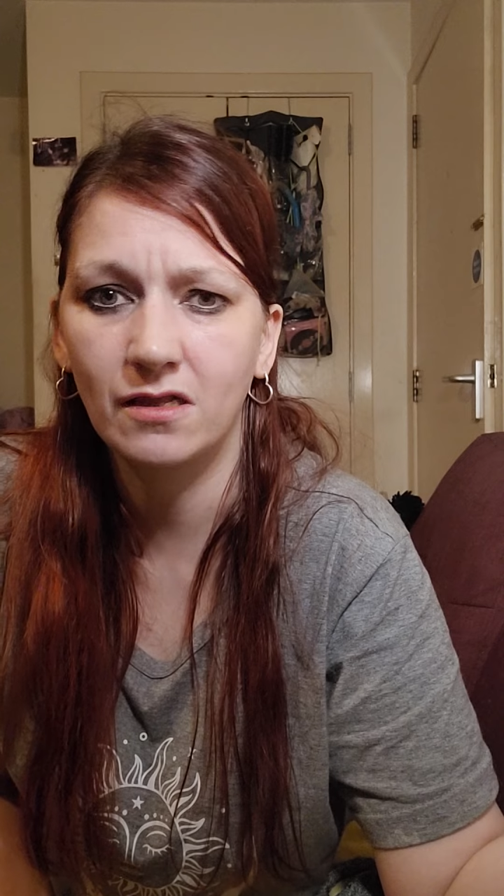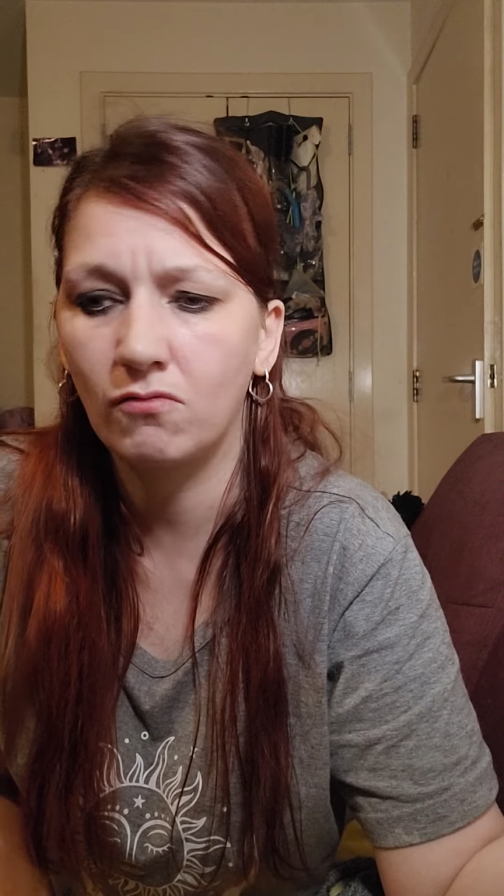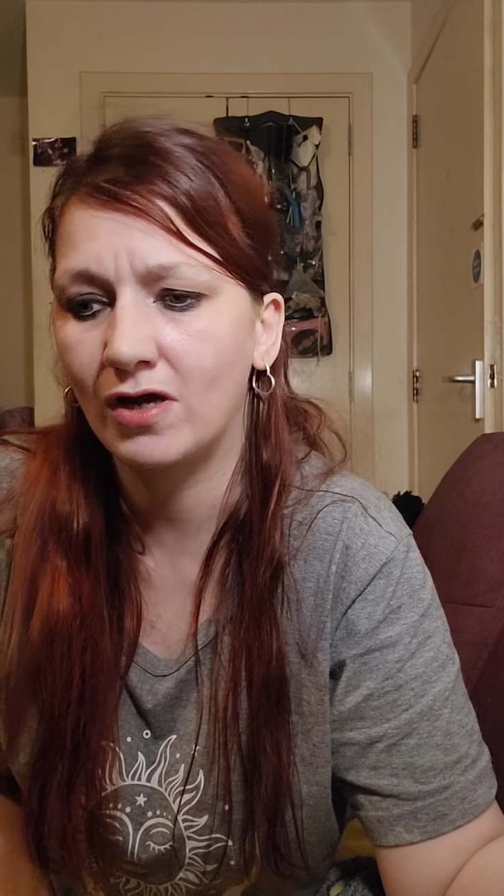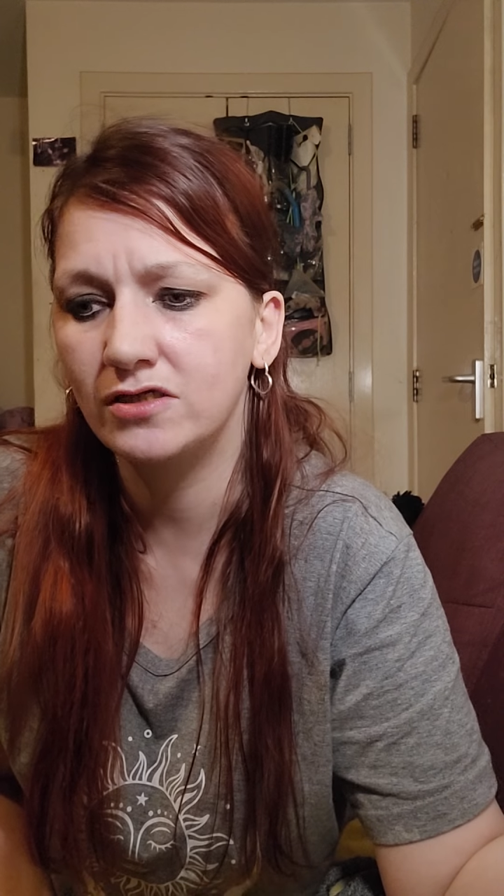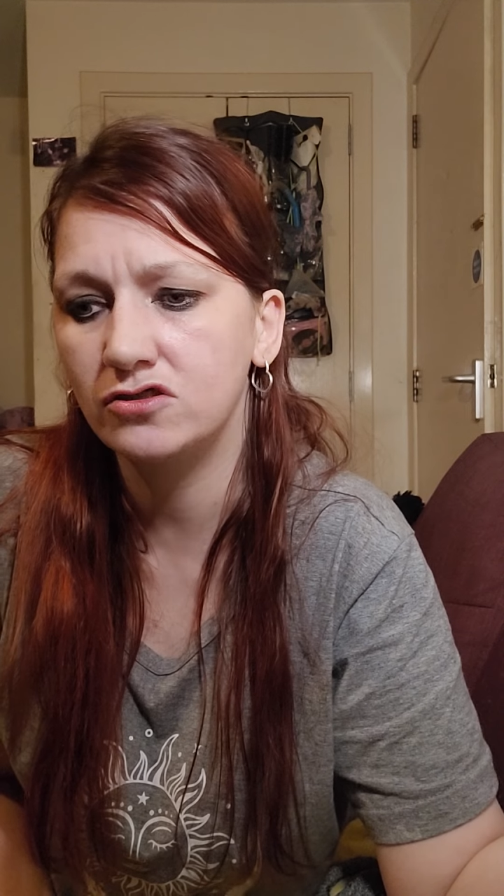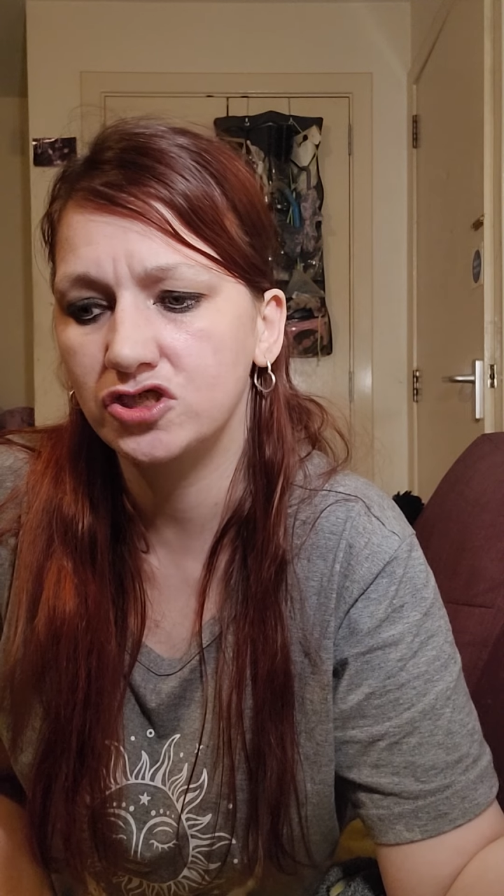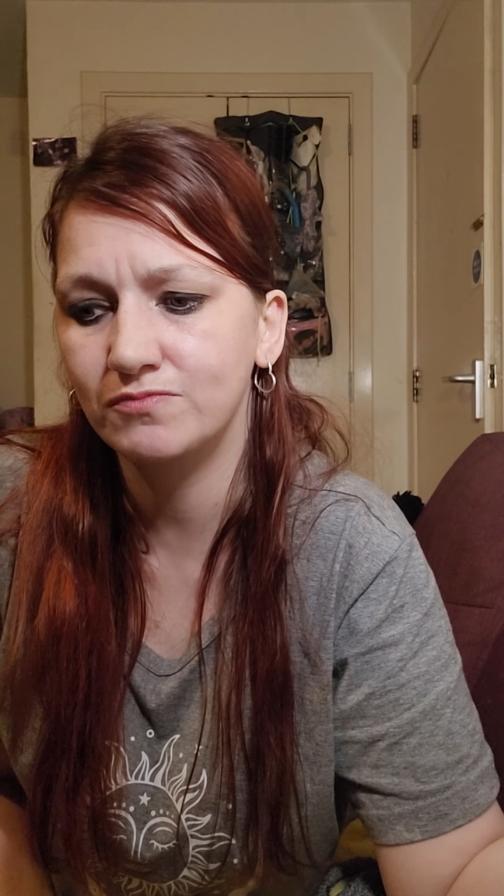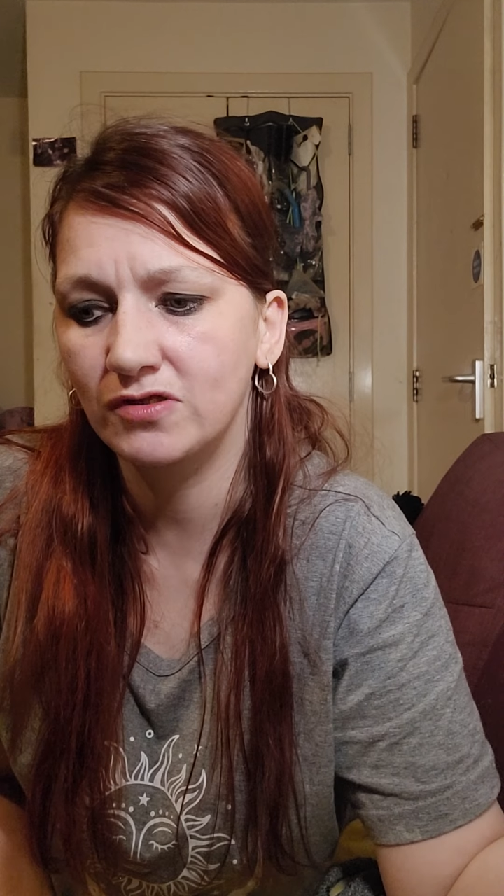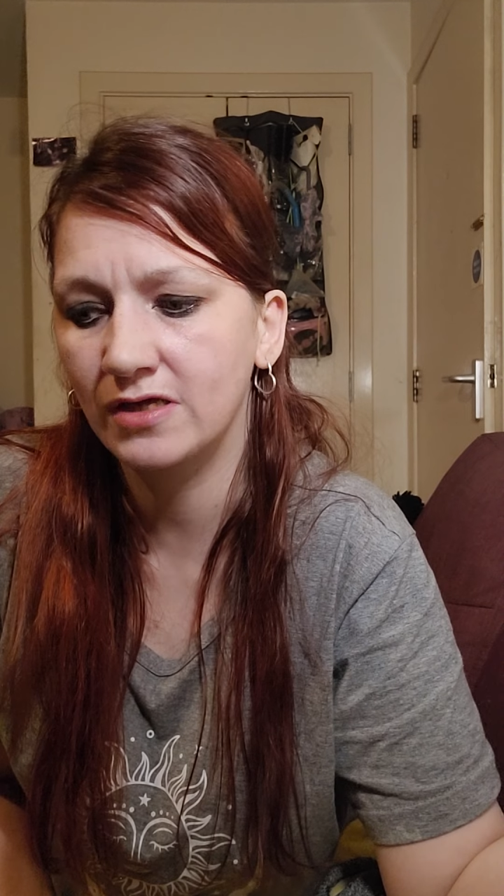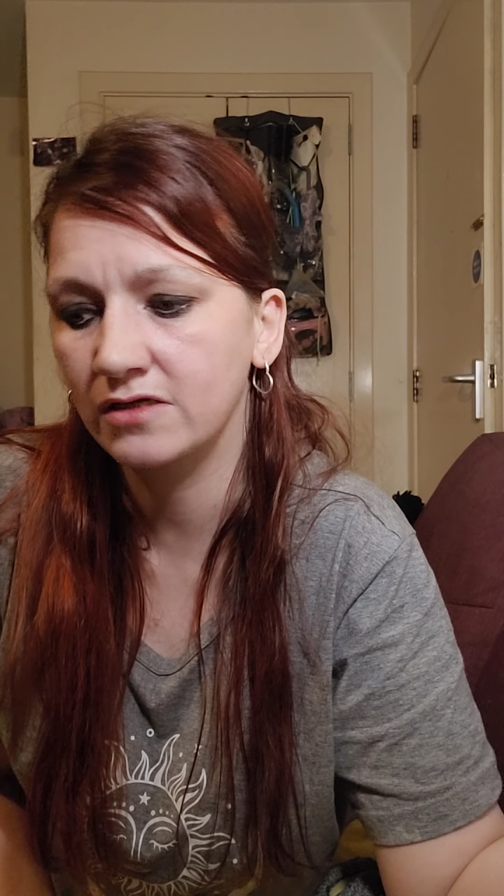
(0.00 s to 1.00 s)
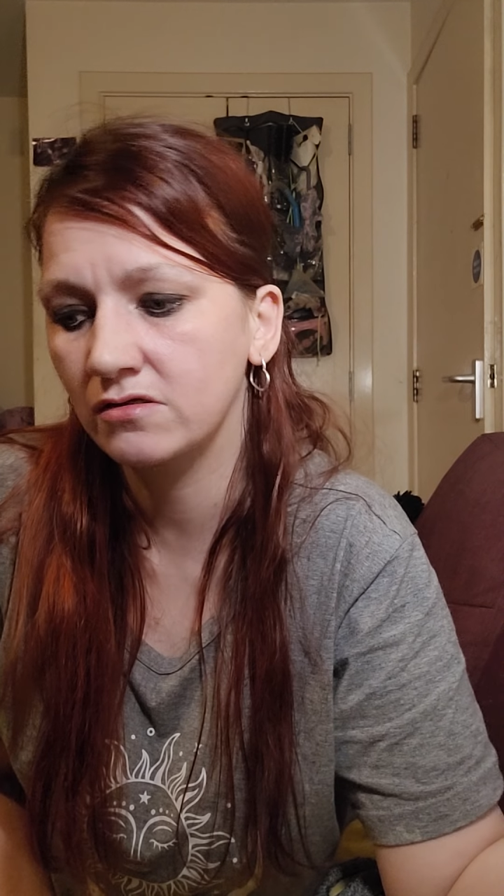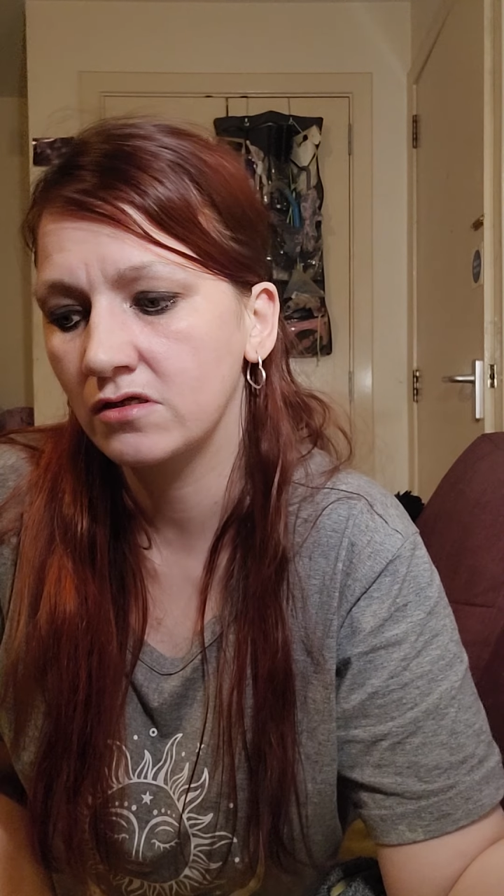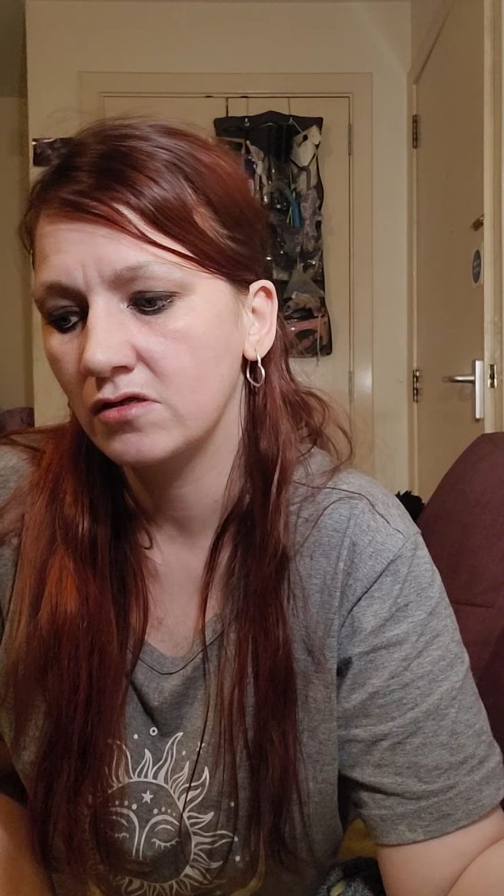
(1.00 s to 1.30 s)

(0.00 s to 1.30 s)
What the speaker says: Like, why don't just be like,